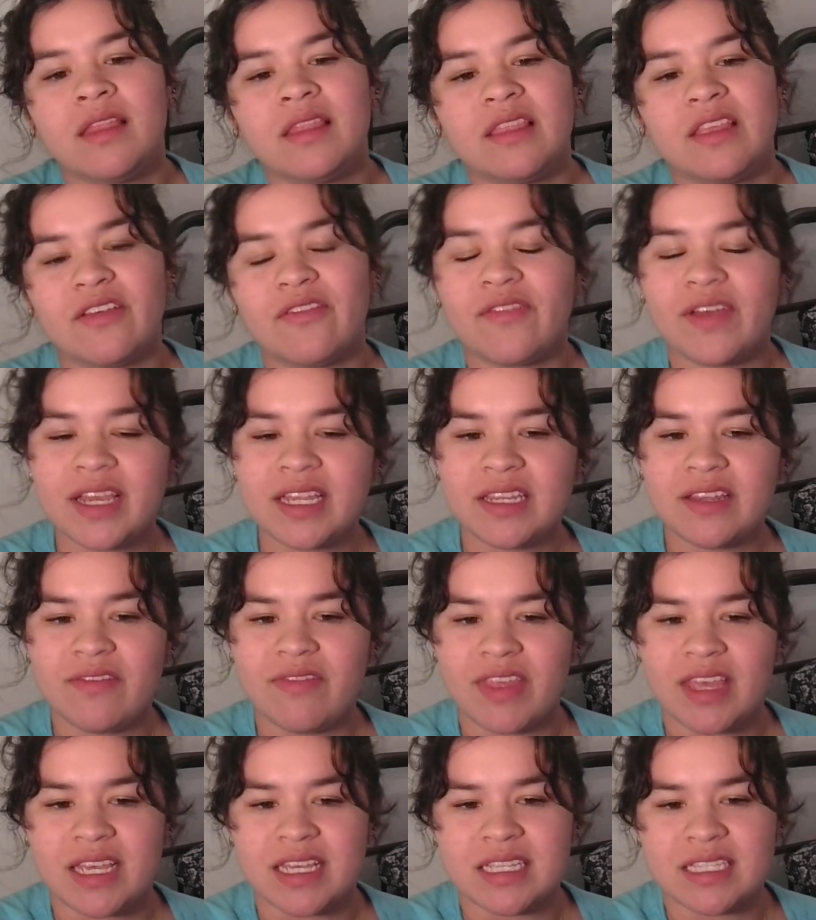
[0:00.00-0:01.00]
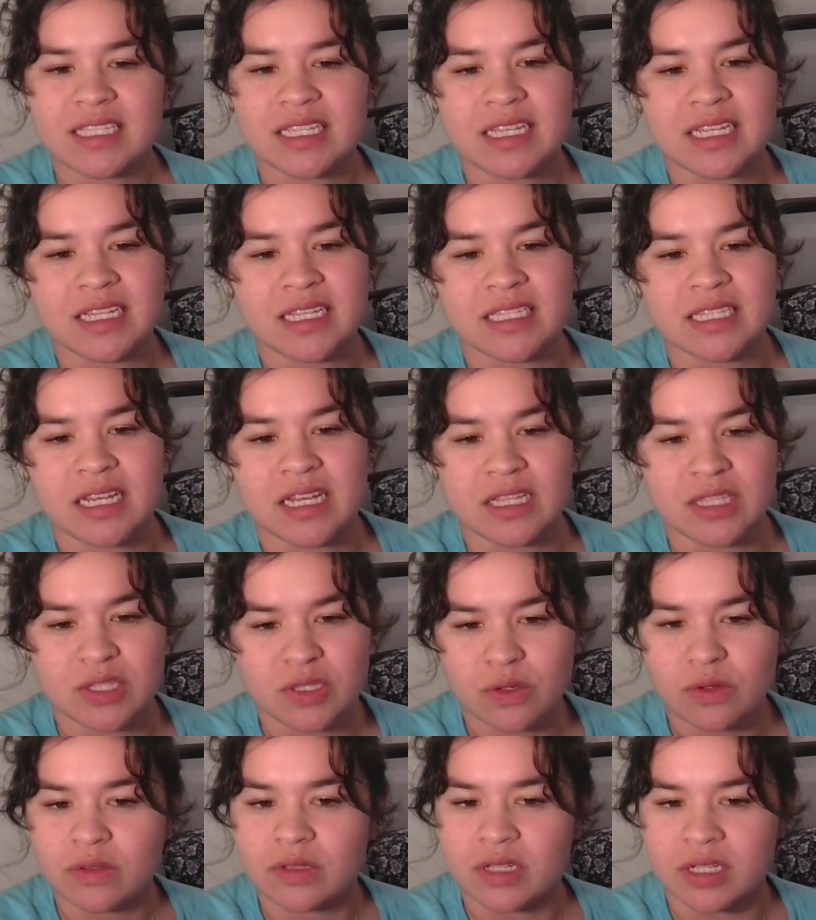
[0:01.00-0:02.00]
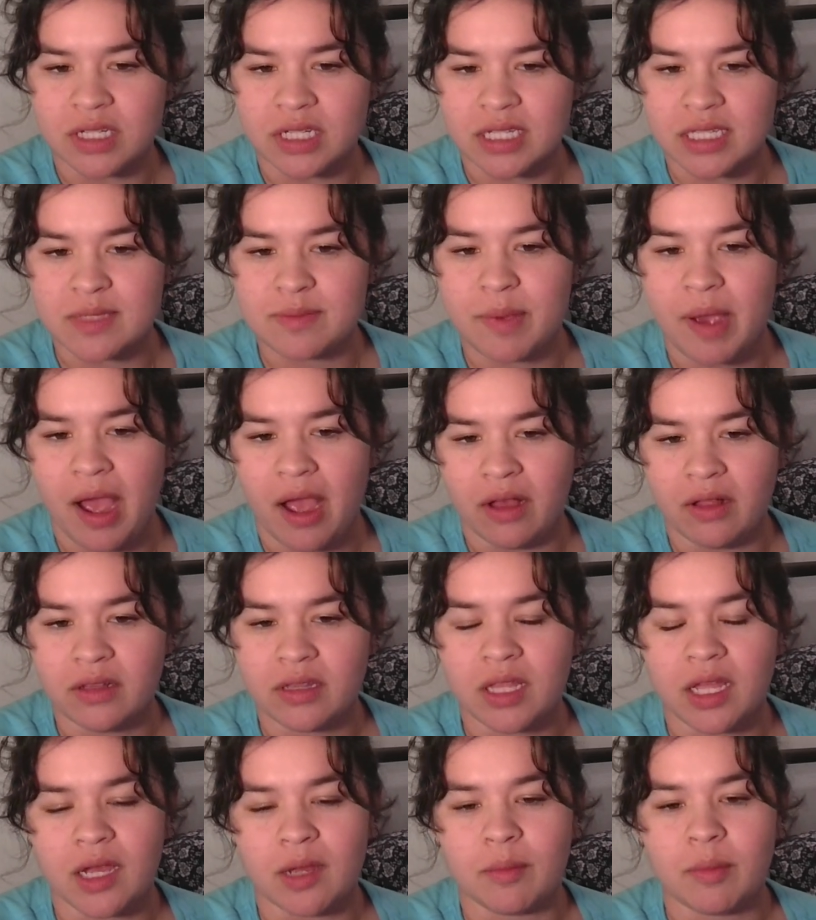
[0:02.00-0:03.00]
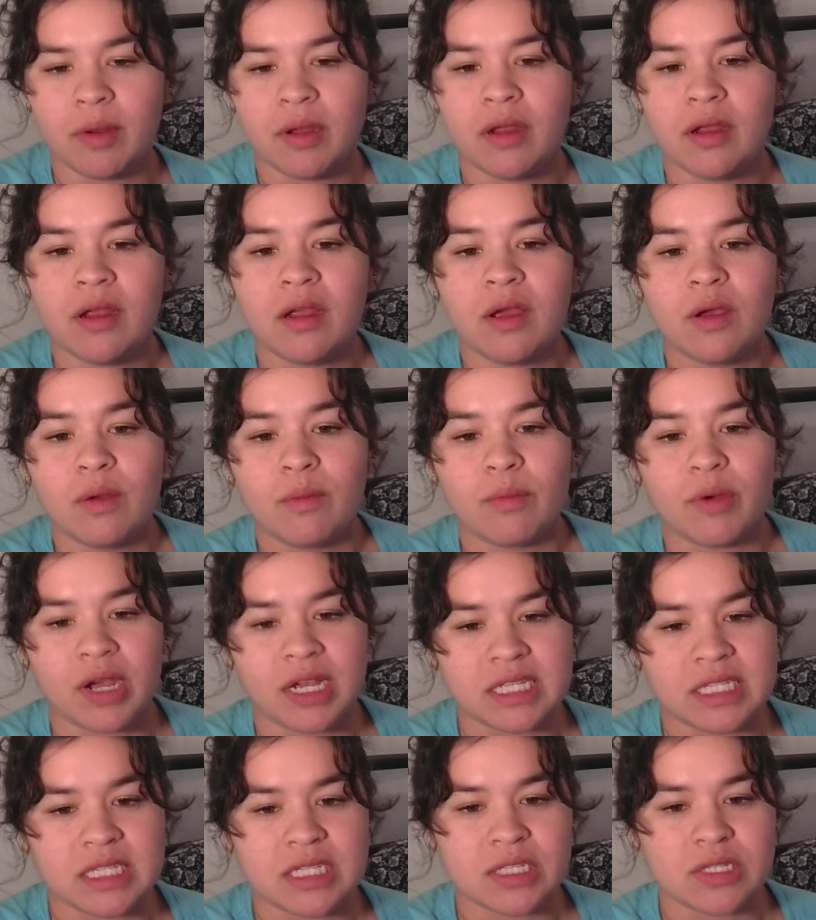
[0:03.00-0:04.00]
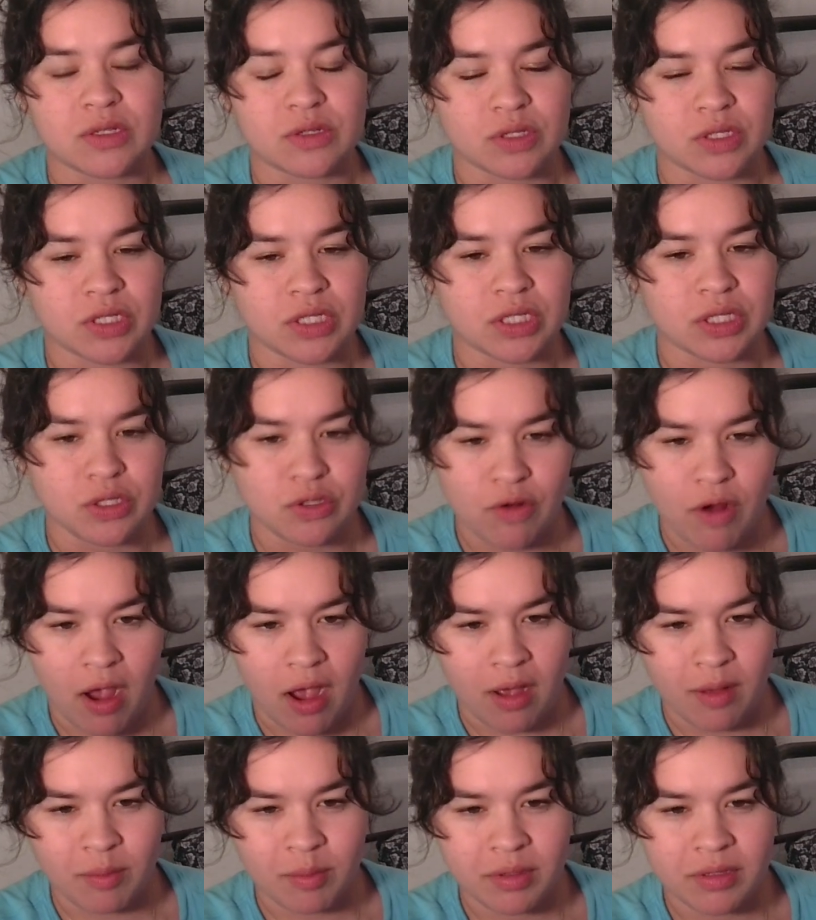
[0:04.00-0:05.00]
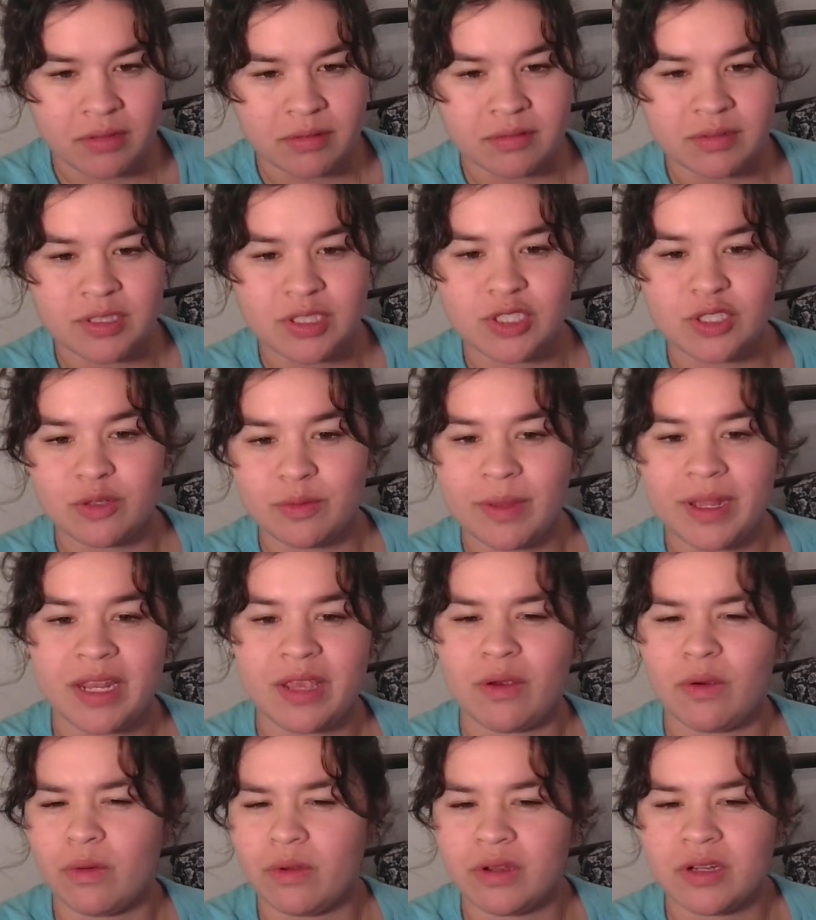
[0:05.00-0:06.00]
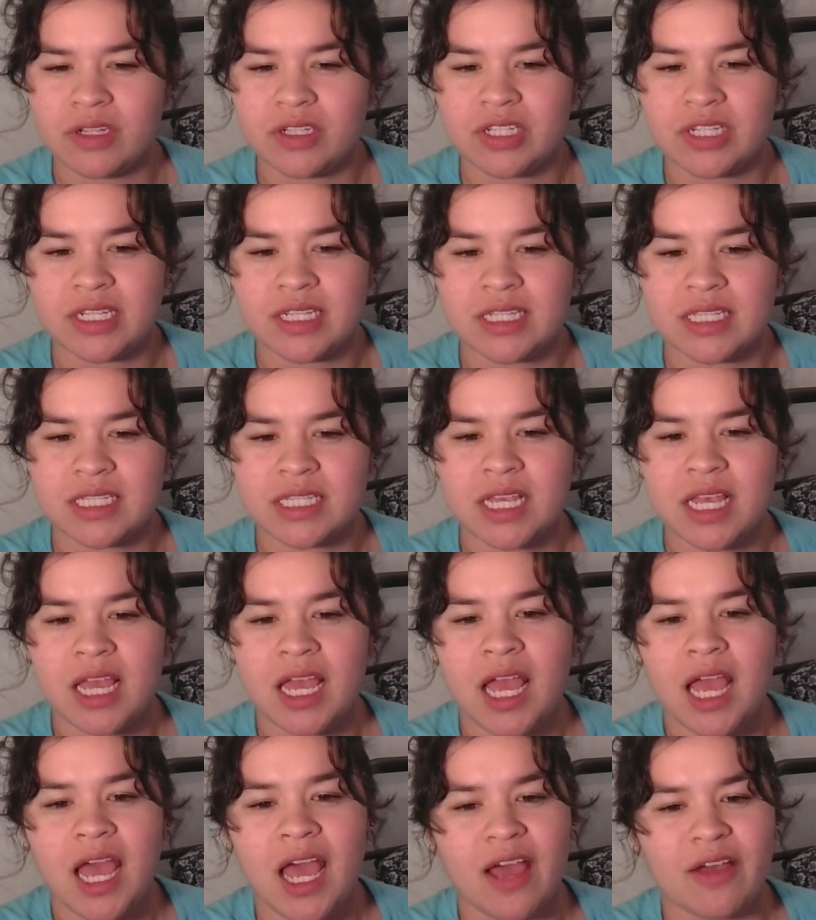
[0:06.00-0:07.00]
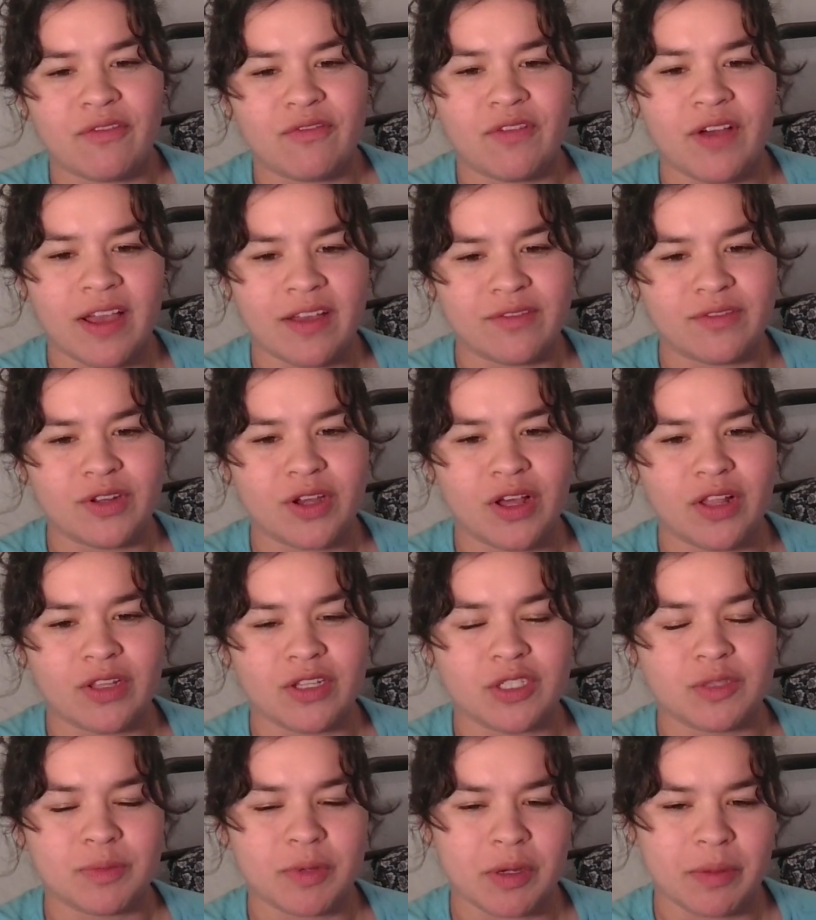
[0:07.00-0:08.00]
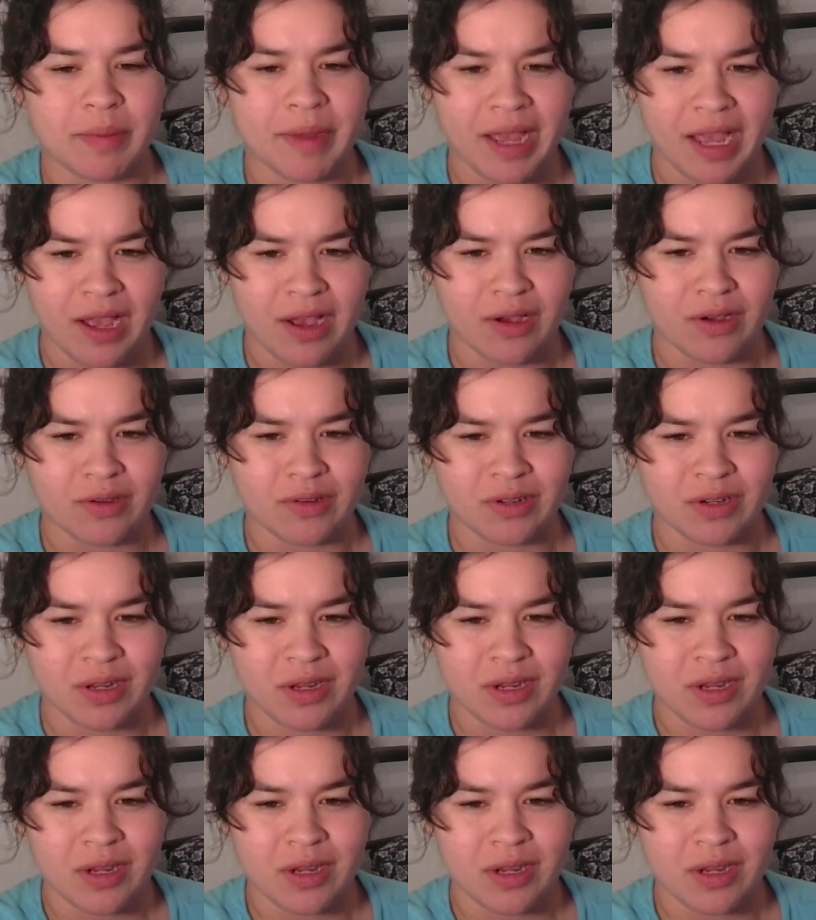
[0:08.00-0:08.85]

The effect of this is unsold goods pile up, prices usually drop. Too many oranges at $5 per pound